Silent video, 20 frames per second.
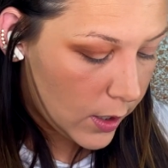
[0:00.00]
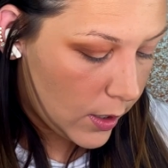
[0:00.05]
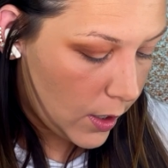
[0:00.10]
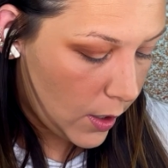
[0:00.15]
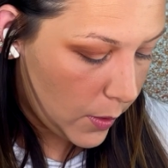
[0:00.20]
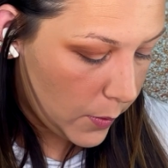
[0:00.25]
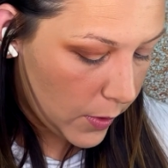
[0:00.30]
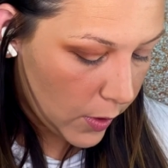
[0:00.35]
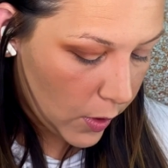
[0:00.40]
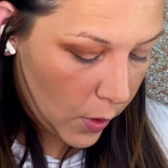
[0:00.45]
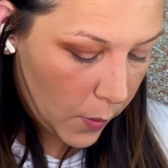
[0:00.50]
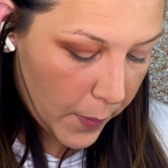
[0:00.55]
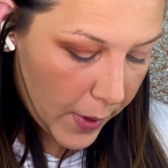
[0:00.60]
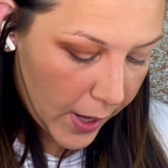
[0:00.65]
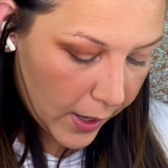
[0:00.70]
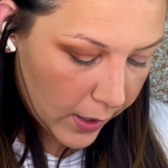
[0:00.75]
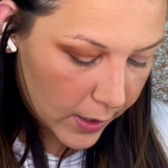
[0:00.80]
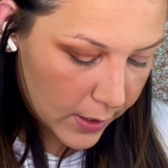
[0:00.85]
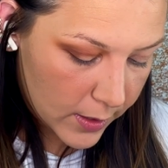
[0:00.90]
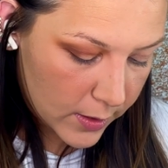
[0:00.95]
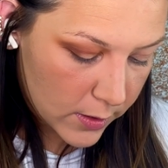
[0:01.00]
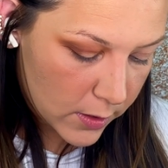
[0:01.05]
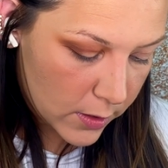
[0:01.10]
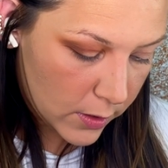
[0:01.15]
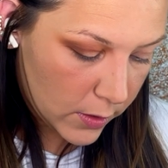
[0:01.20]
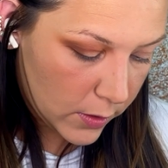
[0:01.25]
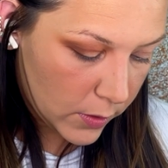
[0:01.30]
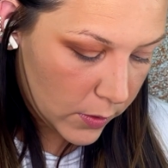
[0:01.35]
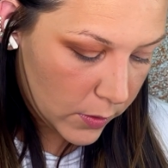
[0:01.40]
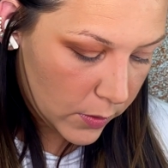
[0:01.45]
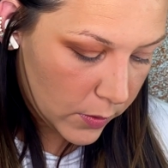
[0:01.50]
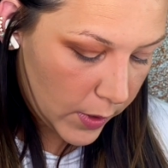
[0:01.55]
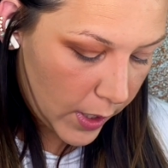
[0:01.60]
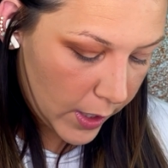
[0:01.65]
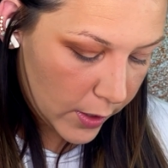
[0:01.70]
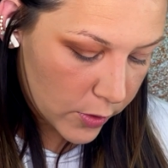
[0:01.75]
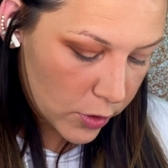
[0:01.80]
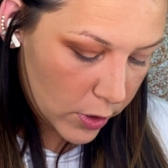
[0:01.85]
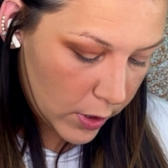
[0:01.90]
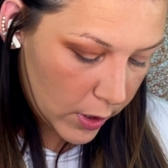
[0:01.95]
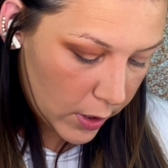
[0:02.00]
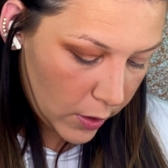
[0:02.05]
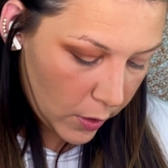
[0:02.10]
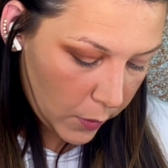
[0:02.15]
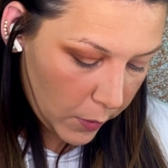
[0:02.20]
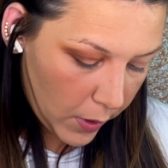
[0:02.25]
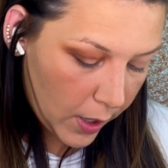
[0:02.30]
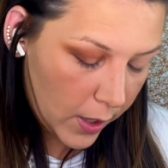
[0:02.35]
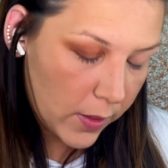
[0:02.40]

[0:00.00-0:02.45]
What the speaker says: Now I'm going to go back into, actually, you know what?